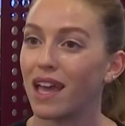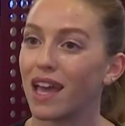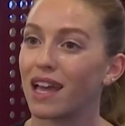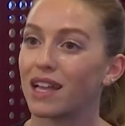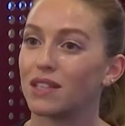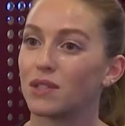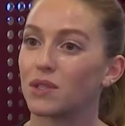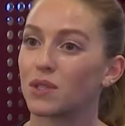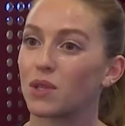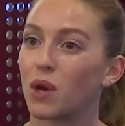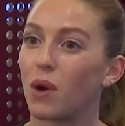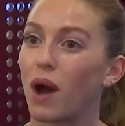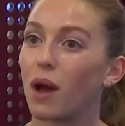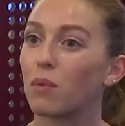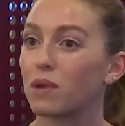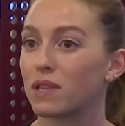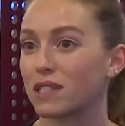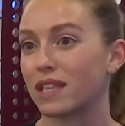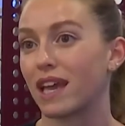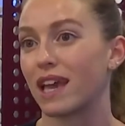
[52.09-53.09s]
And so I
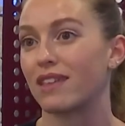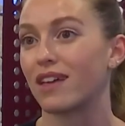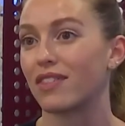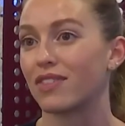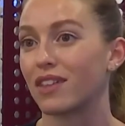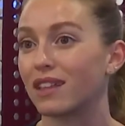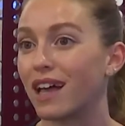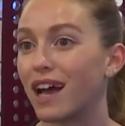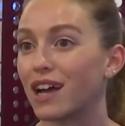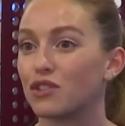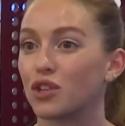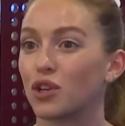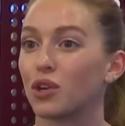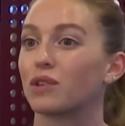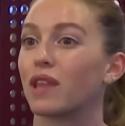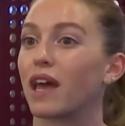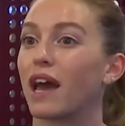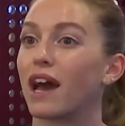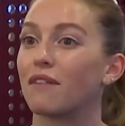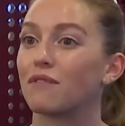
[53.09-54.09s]
will say that the last year
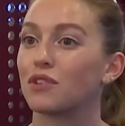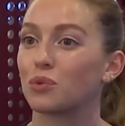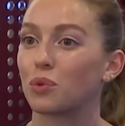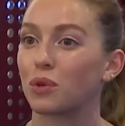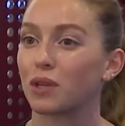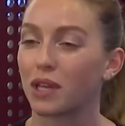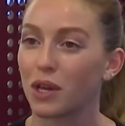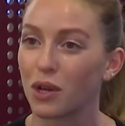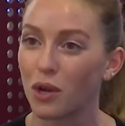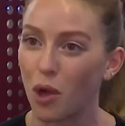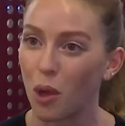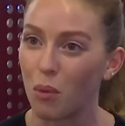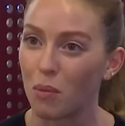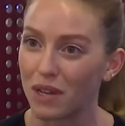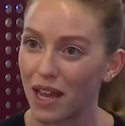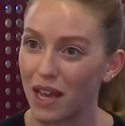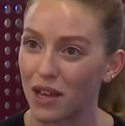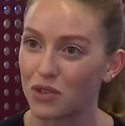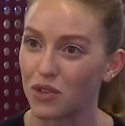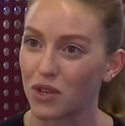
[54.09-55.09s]
and a half is really a
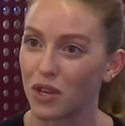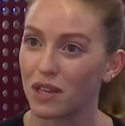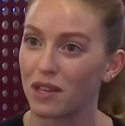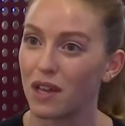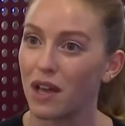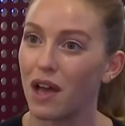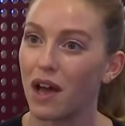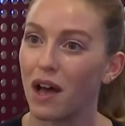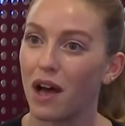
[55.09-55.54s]
culmination